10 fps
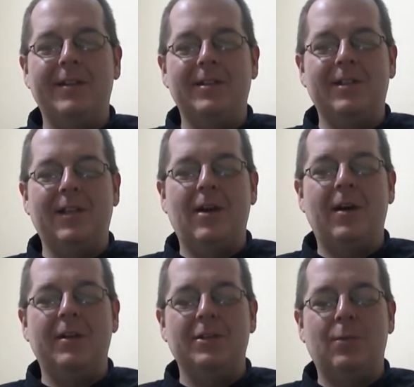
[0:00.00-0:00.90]
It's the
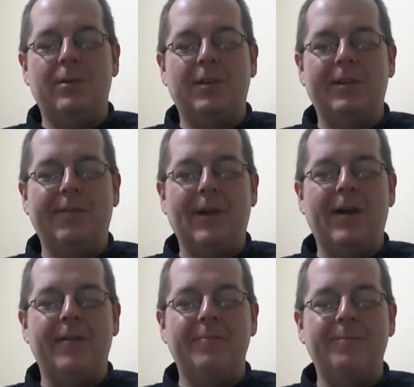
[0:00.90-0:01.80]
hottest one that they've
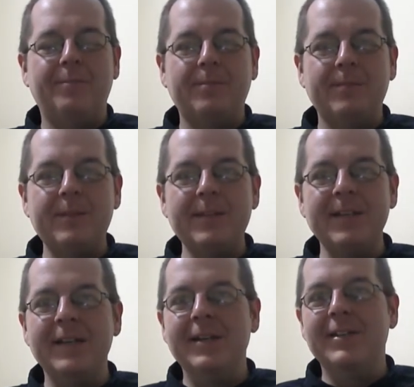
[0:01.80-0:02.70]
got.
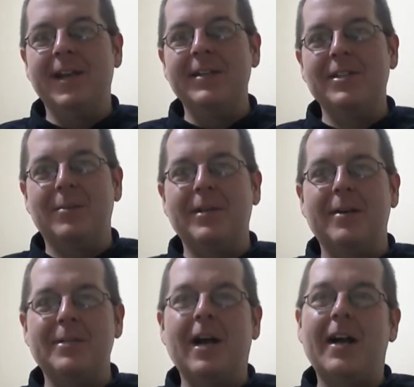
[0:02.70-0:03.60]
And
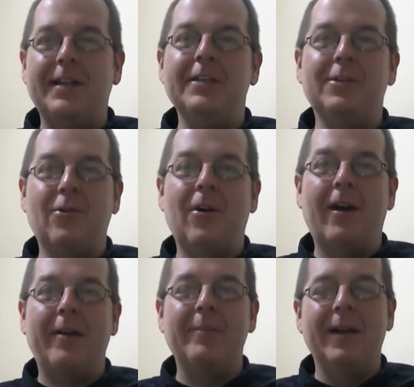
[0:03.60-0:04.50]
sometimes I need to cry.